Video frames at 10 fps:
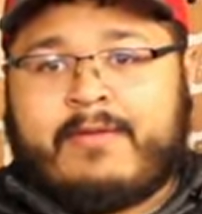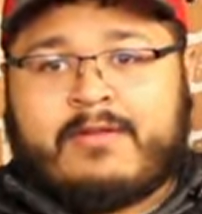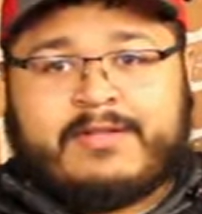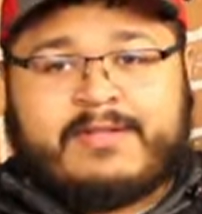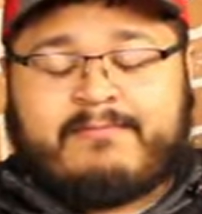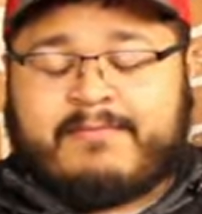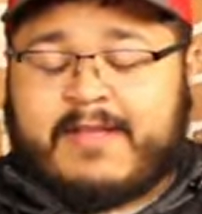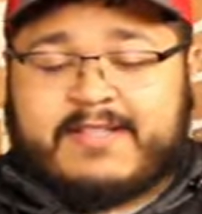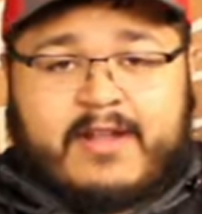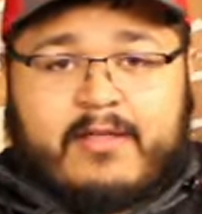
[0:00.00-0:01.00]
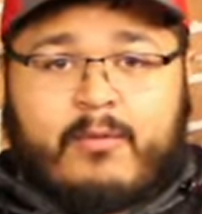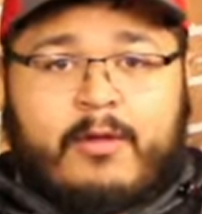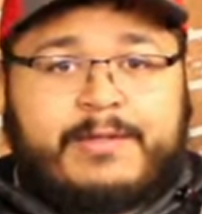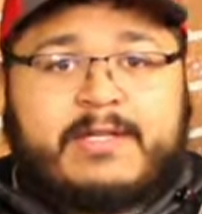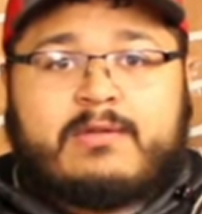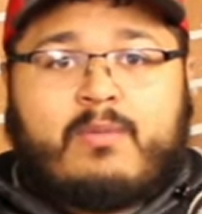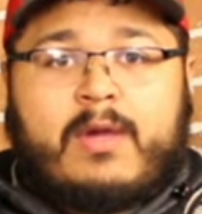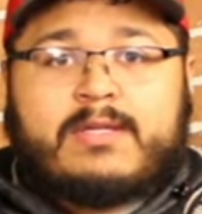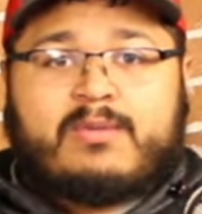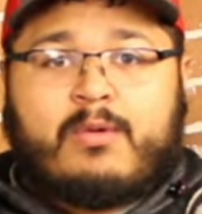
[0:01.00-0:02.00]
Just it's another one of those
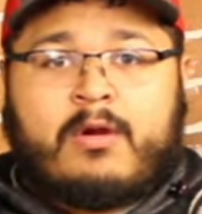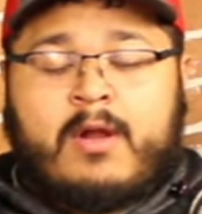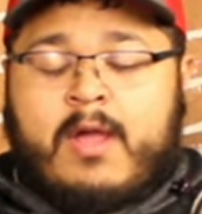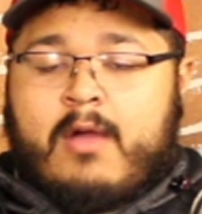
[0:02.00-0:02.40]
situations where